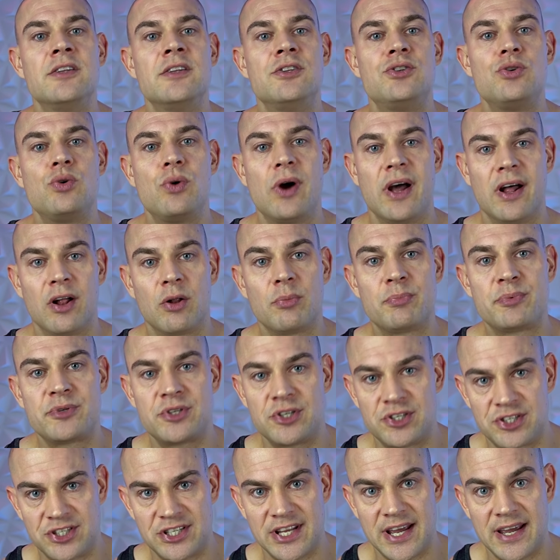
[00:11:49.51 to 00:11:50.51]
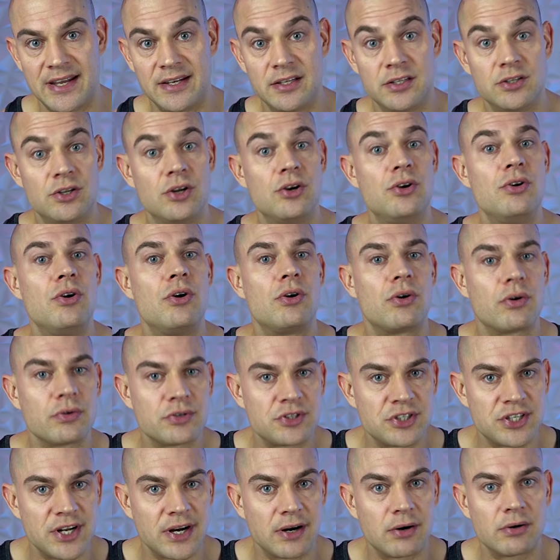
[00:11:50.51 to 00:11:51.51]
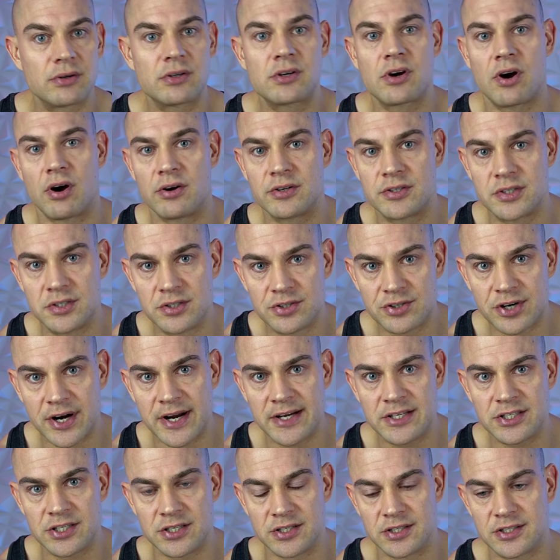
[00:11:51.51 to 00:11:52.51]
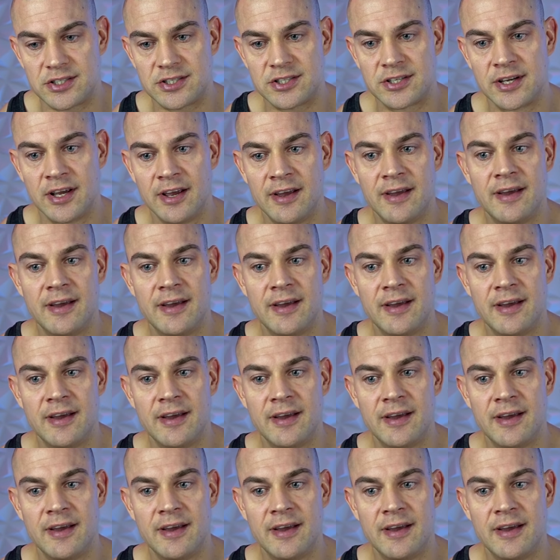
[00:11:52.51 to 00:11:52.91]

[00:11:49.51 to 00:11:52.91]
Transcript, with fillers: to help sustain the neurosteroid concentrations.